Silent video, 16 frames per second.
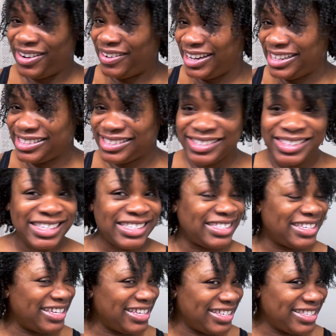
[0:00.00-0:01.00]
All right, so
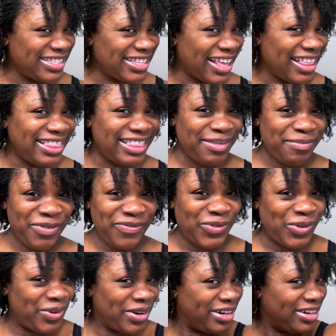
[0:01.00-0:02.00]
this is the before.